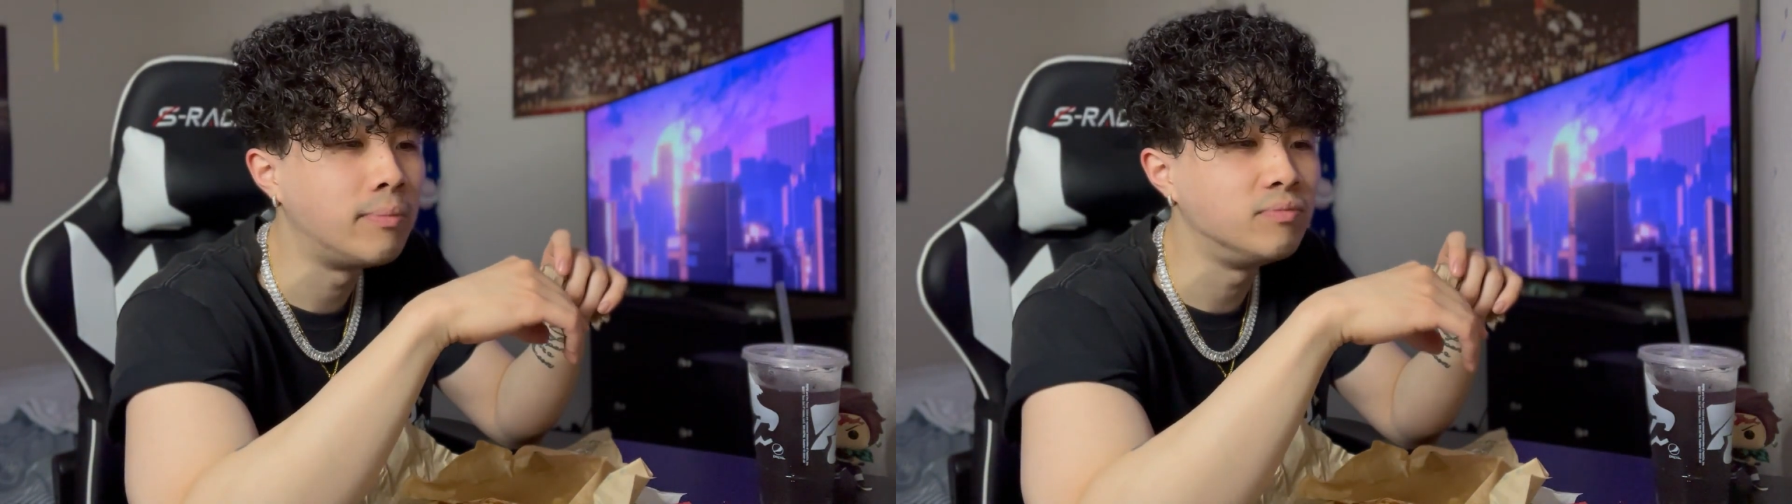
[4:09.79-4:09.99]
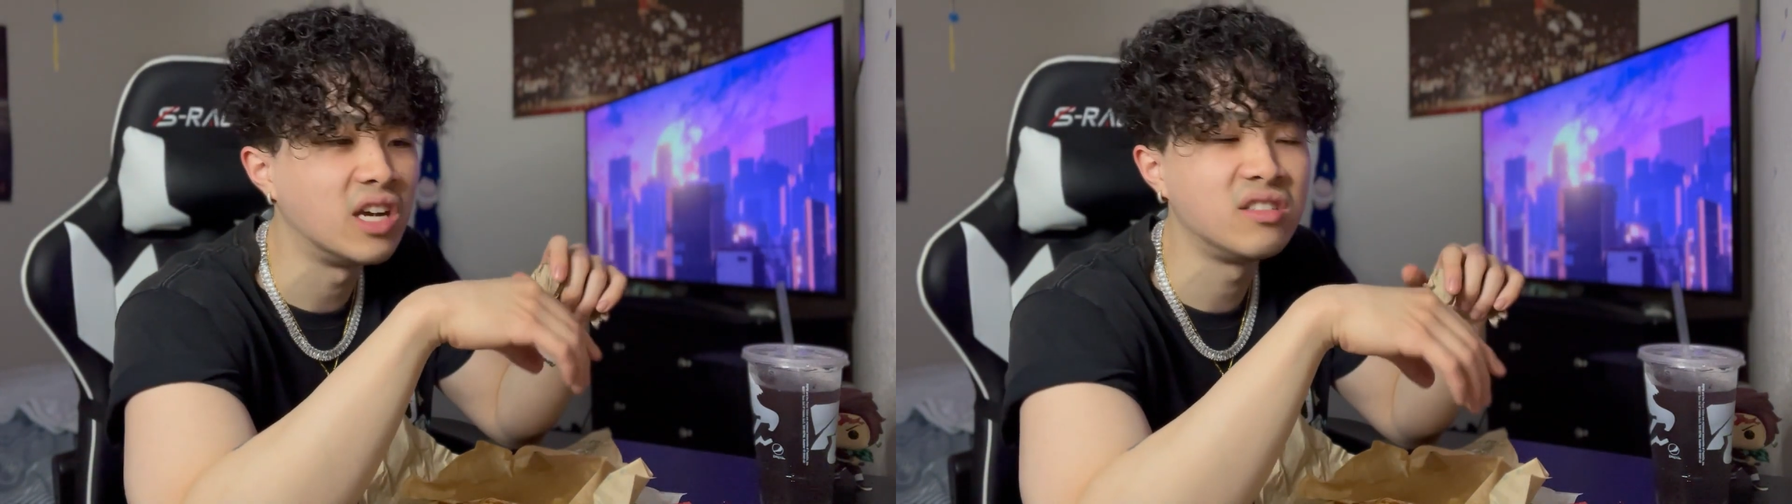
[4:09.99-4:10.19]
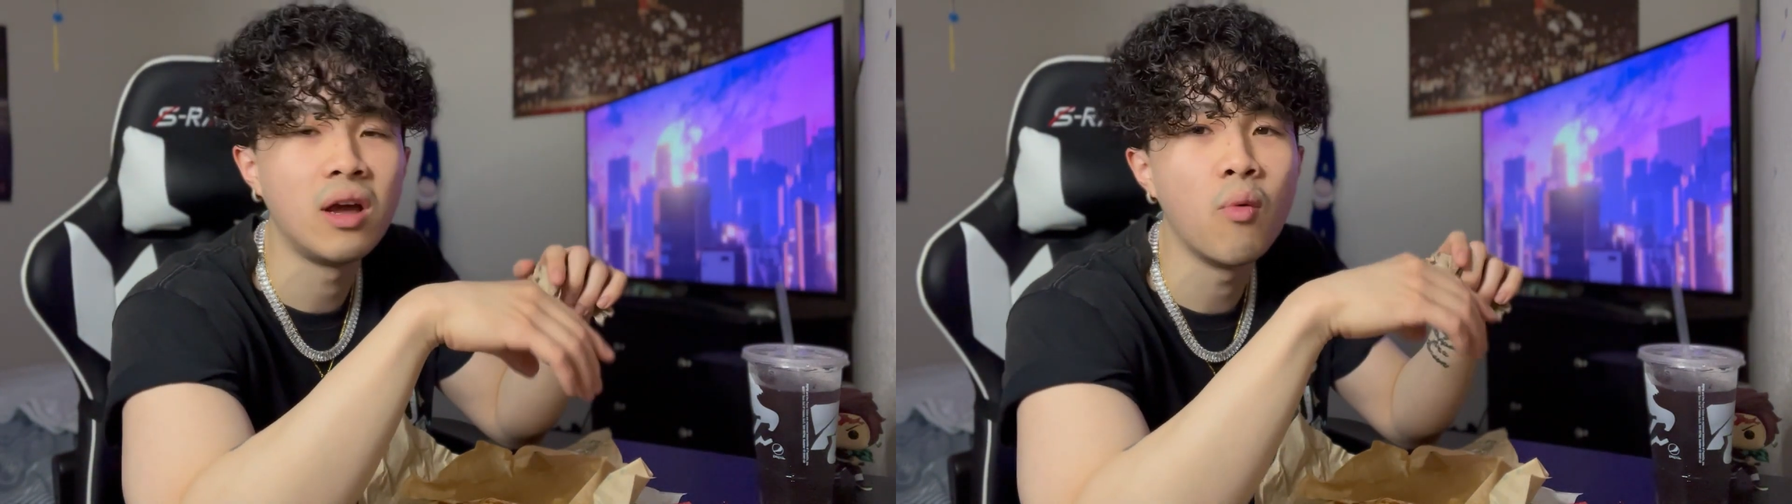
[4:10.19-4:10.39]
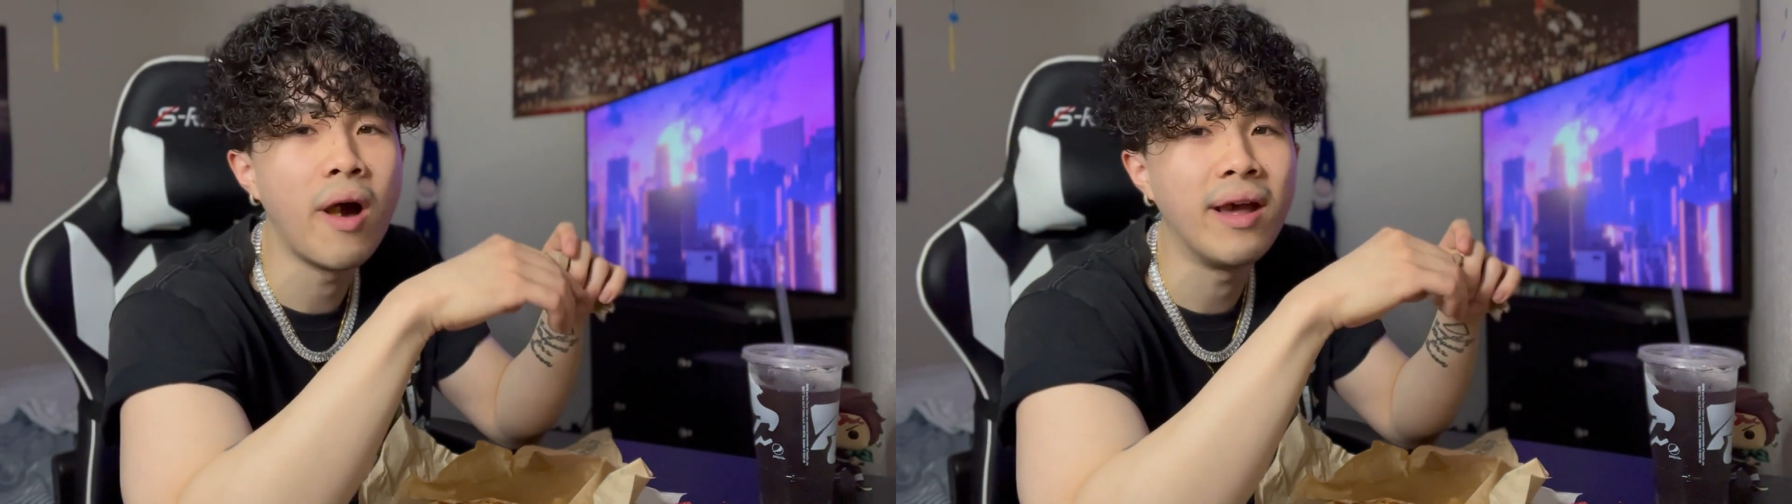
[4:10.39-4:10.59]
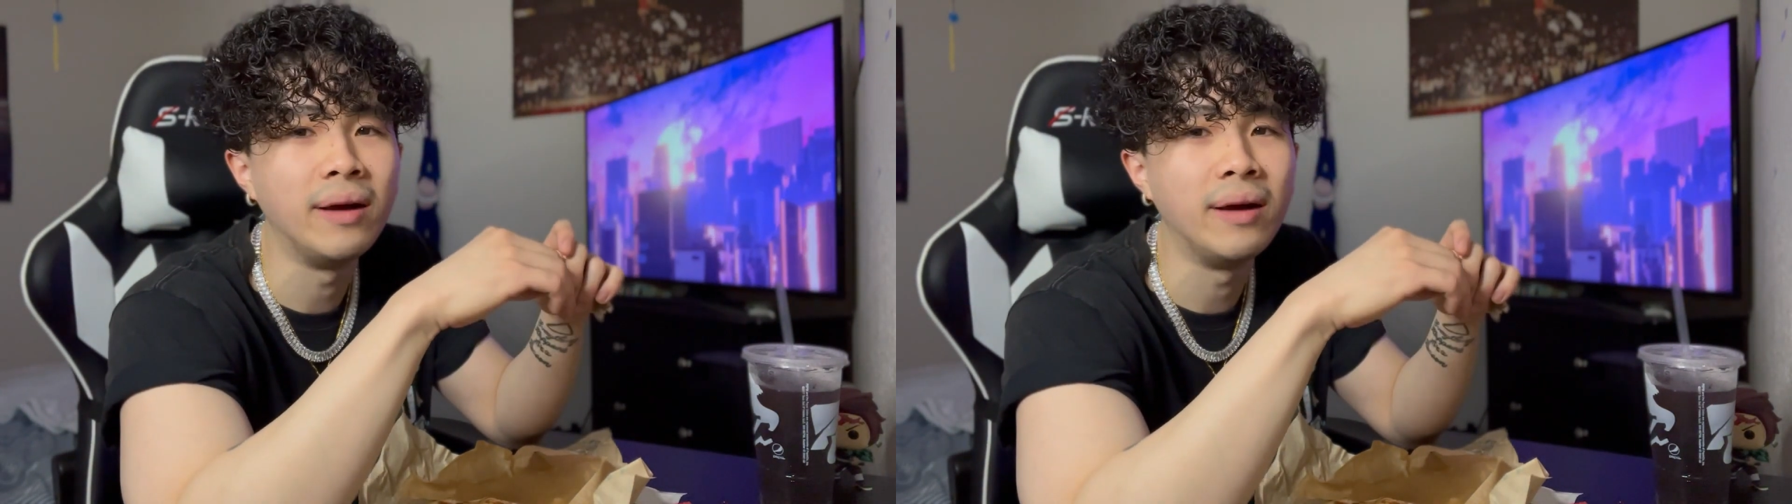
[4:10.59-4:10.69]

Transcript: that's not why